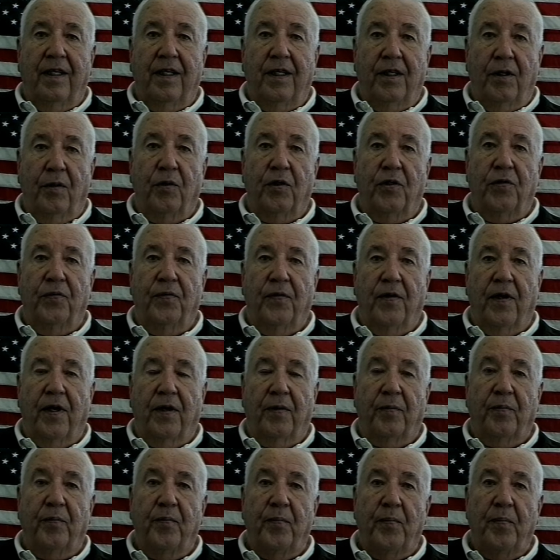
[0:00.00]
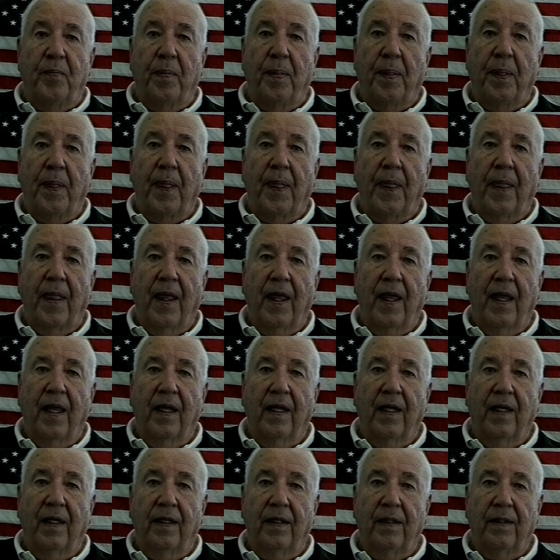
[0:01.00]
It was fun. What was
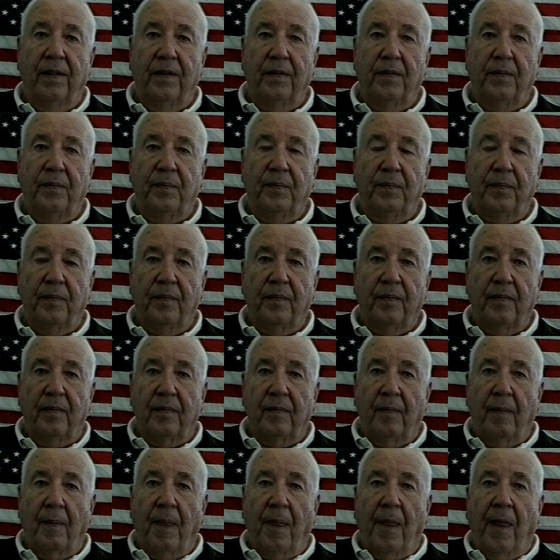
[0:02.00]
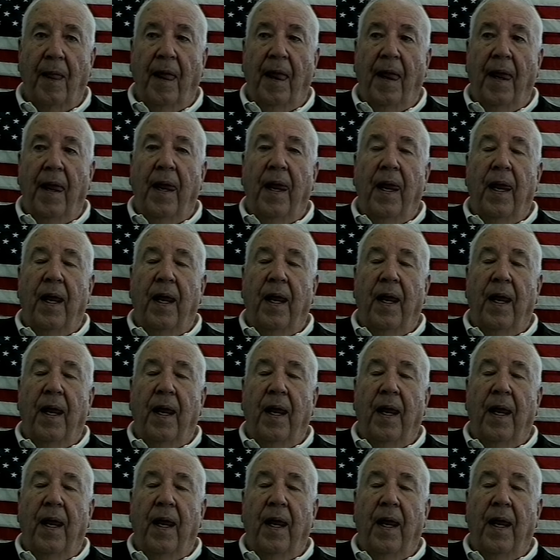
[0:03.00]
boarding school like? That's